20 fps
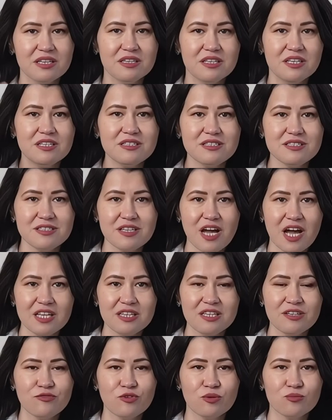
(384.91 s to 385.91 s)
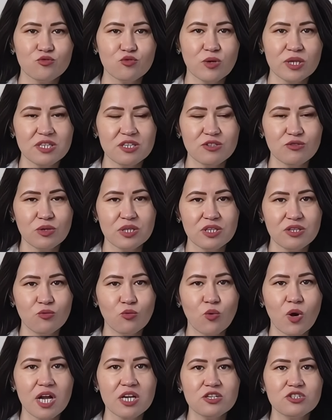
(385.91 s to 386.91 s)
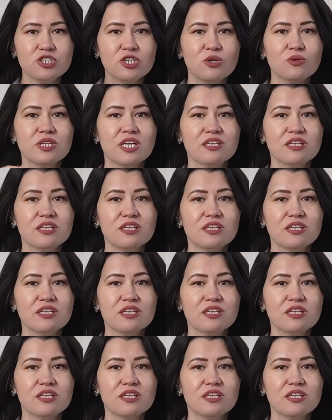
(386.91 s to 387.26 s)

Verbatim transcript: This study from 2021 showed